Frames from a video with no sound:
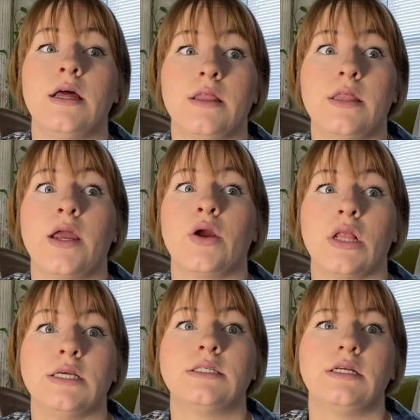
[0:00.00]
They are
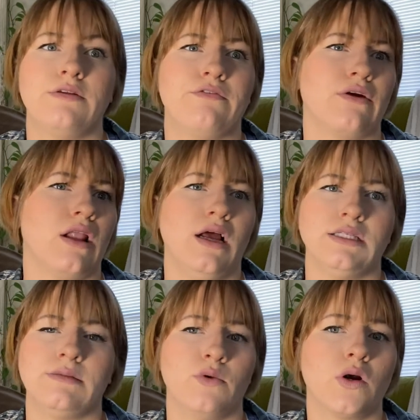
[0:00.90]
listed for
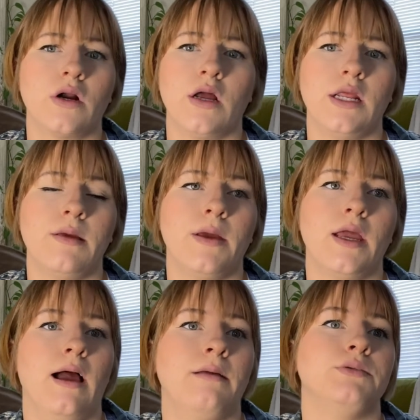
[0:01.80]
lots more on
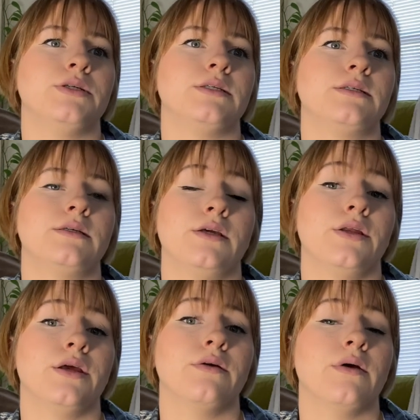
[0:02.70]
eBay. I'm just,
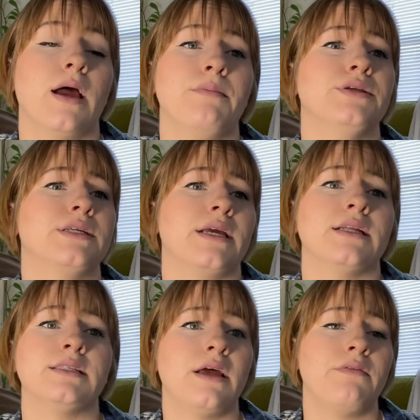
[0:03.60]
I'm used to
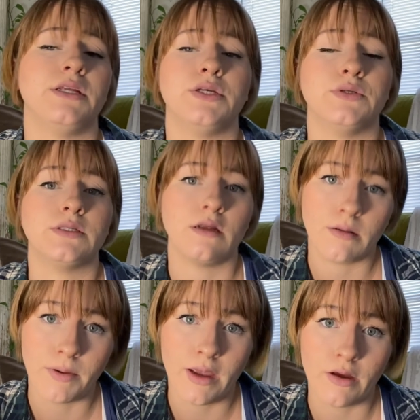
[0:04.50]
getting 72 cents a
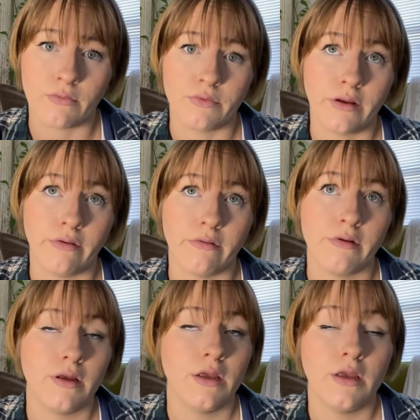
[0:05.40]
pound here.
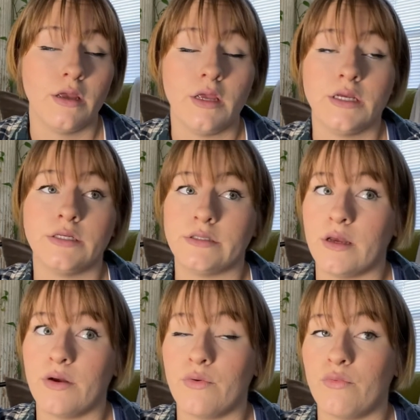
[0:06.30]

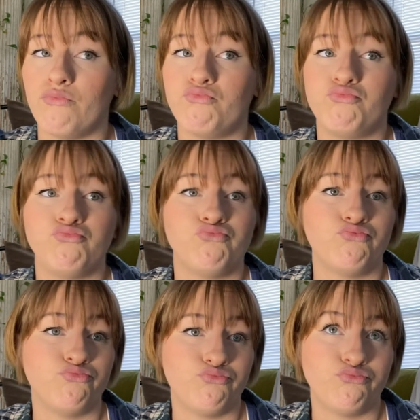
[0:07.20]
So
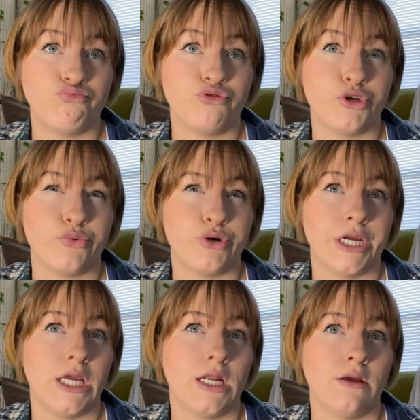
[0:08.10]

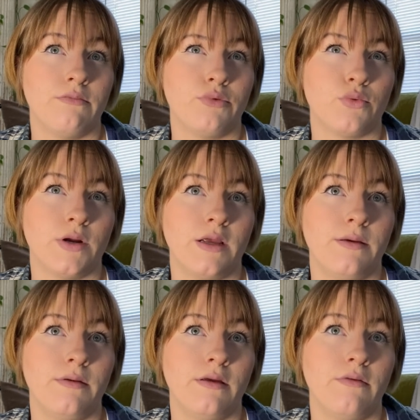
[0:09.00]
$3 to
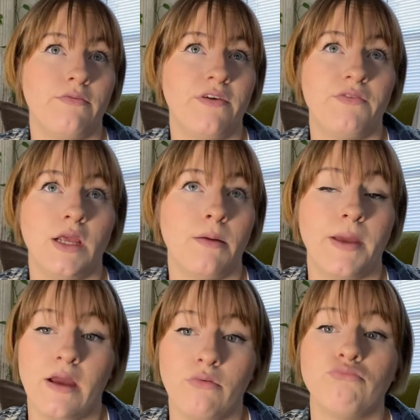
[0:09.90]
$3.50 a
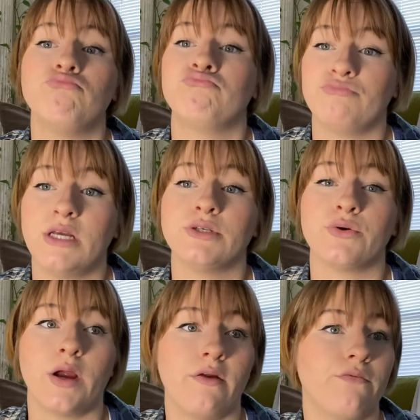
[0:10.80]
pound, that's
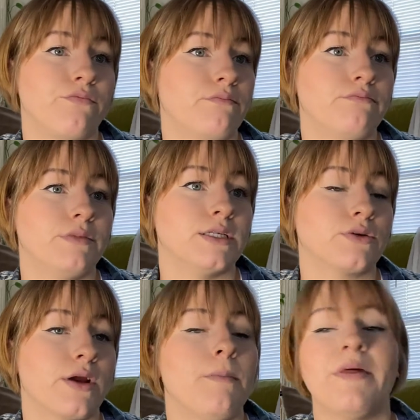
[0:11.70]
great. That's
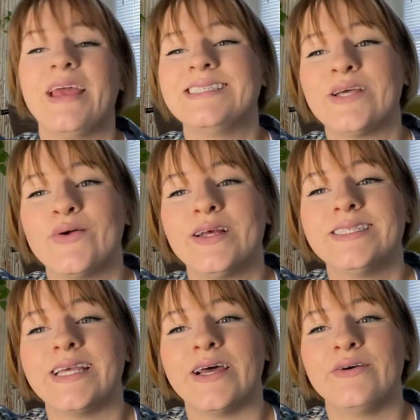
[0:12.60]
great. But they sold on
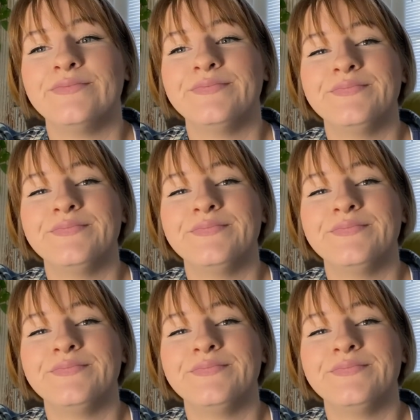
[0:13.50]
sale.